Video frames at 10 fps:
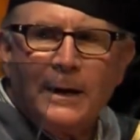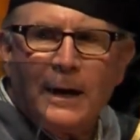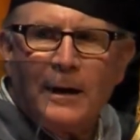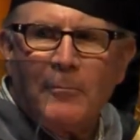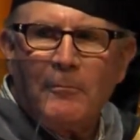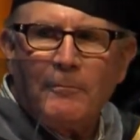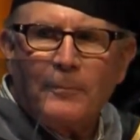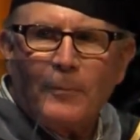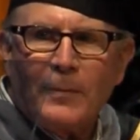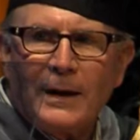
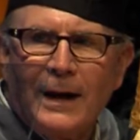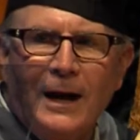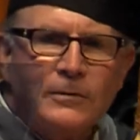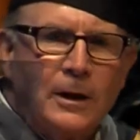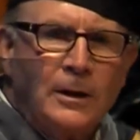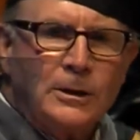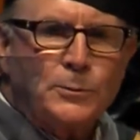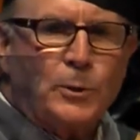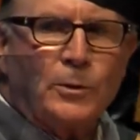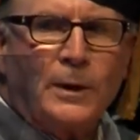how the
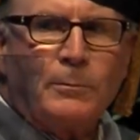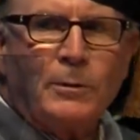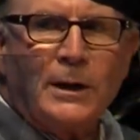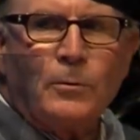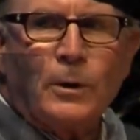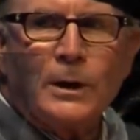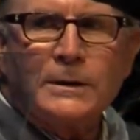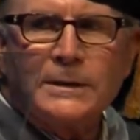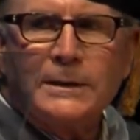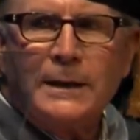honors program really
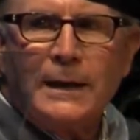worked,